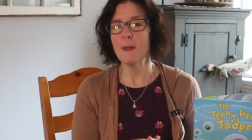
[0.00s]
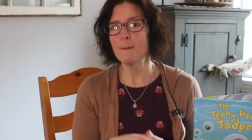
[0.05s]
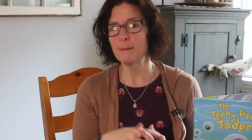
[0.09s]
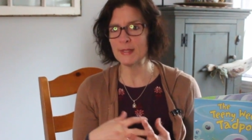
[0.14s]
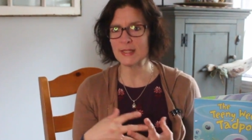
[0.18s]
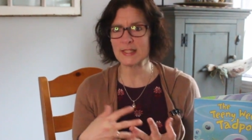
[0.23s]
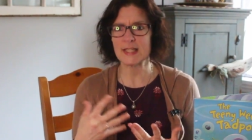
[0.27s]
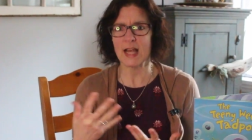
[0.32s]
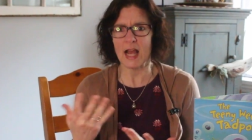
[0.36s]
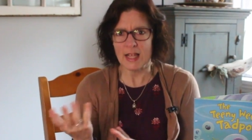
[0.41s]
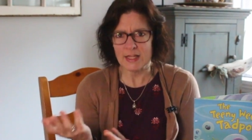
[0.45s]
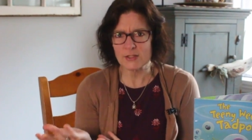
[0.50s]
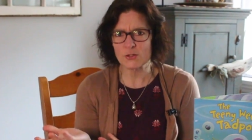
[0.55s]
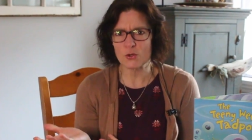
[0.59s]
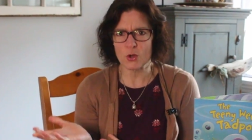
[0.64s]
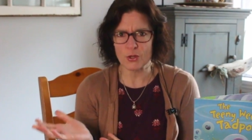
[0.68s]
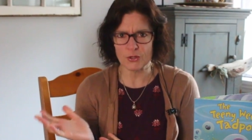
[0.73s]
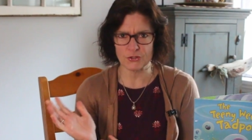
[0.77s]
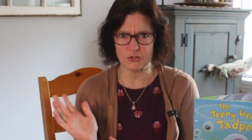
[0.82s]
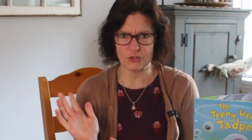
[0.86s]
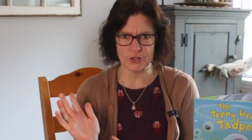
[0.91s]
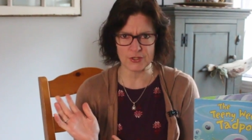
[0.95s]
besides
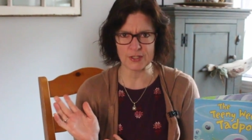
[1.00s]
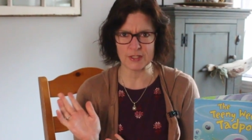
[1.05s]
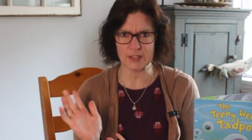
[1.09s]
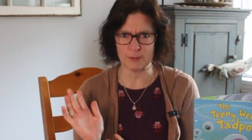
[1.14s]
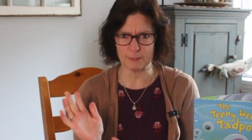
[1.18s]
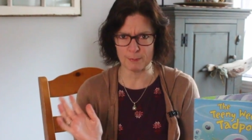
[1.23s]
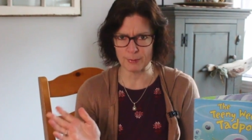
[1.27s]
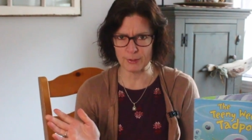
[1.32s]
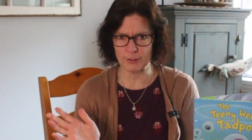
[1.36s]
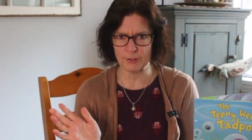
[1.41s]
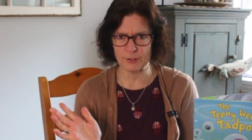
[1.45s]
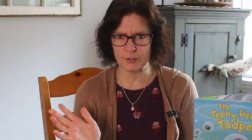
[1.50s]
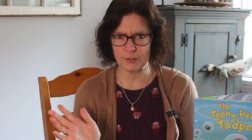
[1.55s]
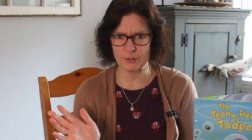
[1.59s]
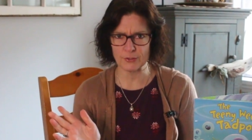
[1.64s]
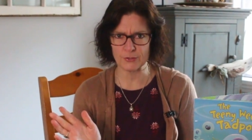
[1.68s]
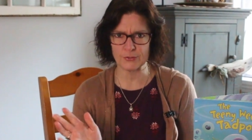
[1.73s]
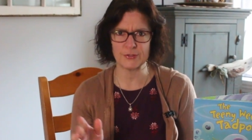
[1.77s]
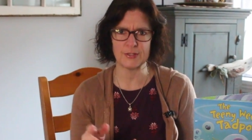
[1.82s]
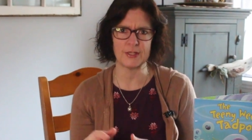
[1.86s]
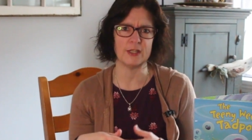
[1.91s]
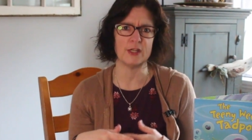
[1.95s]
all just the
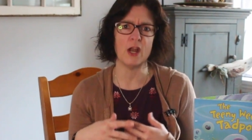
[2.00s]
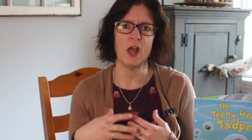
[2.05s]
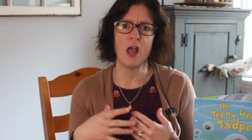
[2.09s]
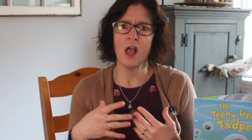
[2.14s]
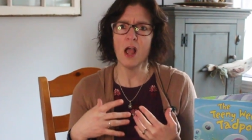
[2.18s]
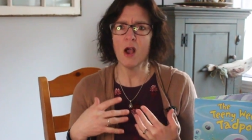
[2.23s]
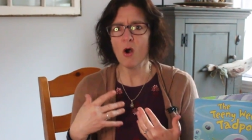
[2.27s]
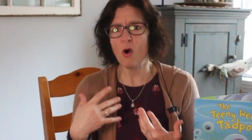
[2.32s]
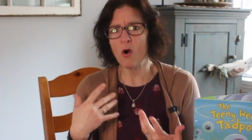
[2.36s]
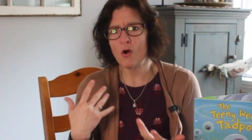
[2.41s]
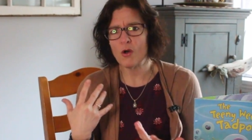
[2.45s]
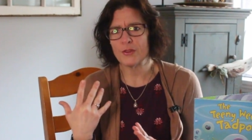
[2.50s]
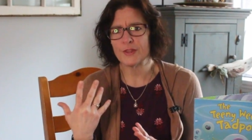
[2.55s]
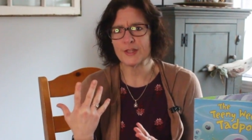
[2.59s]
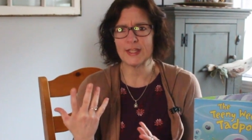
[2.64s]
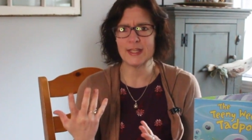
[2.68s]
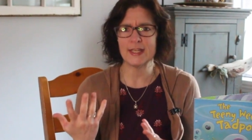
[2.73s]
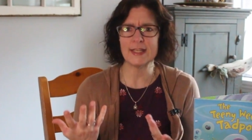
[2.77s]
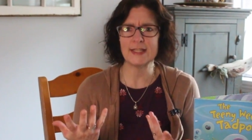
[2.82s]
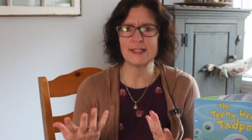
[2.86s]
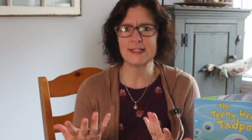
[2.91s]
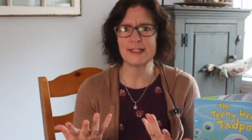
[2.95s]
birds and all the
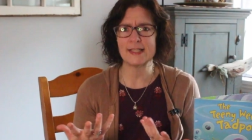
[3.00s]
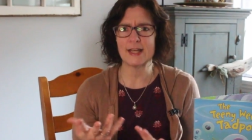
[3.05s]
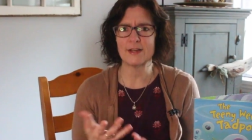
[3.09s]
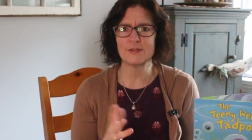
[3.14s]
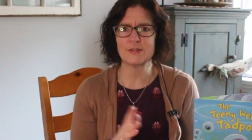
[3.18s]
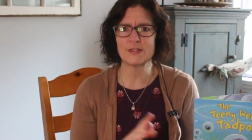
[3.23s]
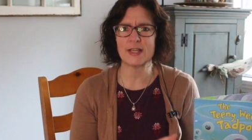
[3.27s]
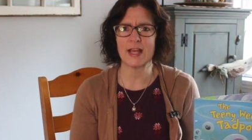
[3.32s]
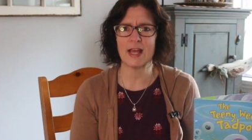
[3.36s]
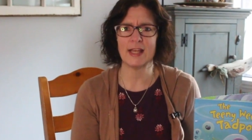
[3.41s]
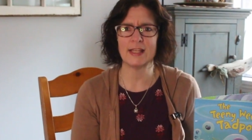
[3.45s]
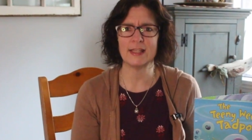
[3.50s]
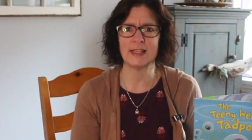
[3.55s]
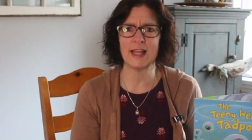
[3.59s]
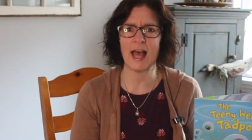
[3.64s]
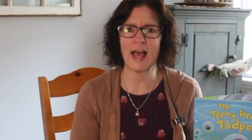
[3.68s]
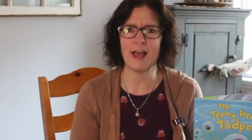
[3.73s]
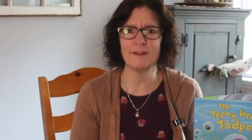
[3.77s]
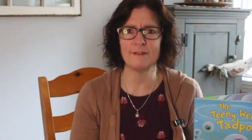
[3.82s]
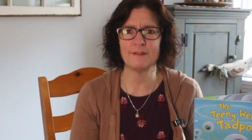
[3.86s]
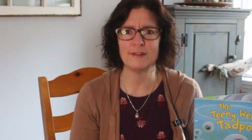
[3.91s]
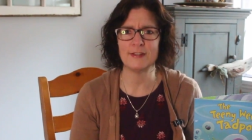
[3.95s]
kids outside
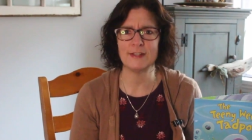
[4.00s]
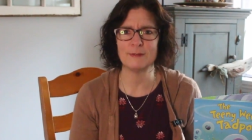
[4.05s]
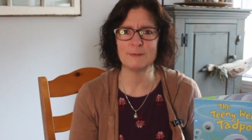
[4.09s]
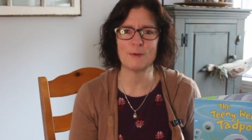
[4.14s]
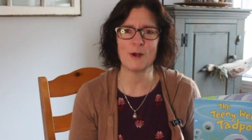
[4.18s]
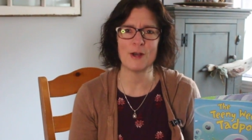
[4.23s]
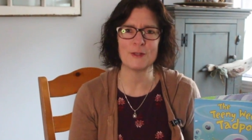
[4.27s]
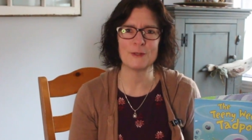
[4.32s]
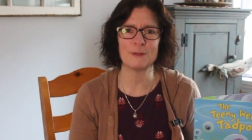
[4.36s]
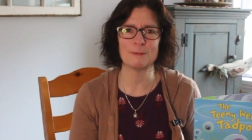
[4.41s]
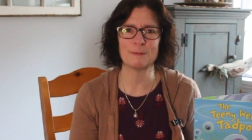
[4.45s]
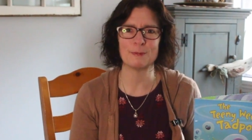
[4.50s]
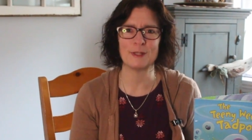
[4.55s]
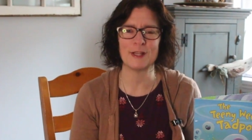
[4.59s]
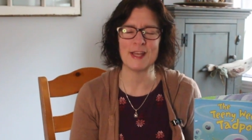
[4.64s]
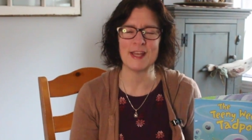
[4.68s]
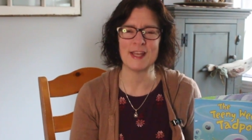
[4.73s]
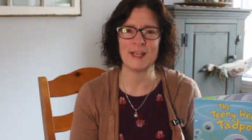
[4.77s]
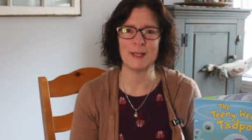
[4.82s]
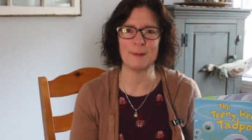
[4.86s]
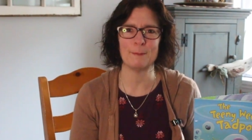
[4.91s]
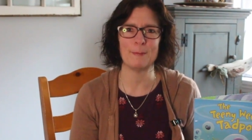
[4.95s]
laughing while they're
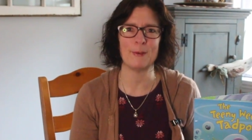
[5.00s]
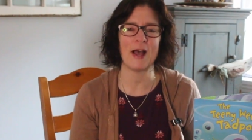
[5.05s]
playing.